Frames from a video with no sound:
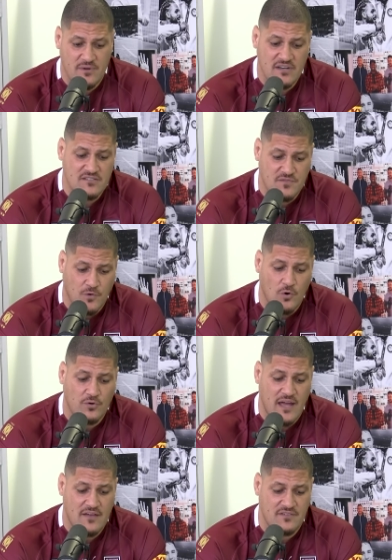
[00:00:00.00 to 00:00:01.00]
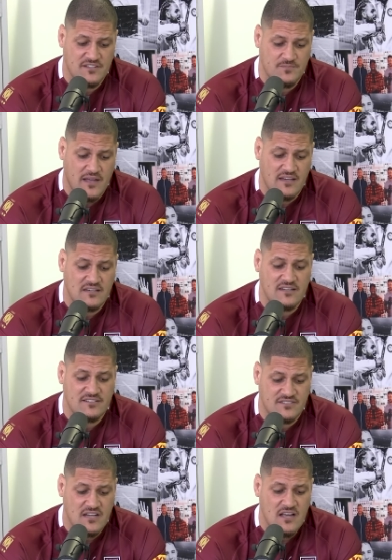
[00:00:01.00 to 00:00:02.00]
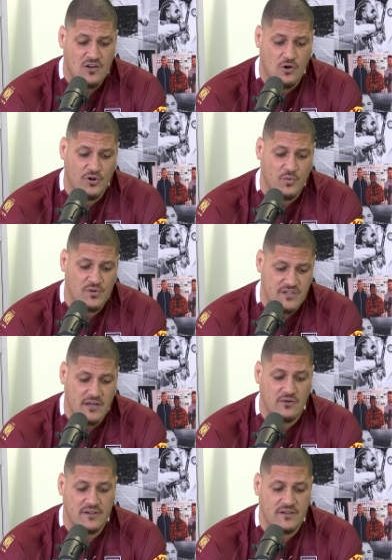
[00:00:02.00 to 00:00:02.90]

He needs Vaughan having his back. He needs Corey Waddell.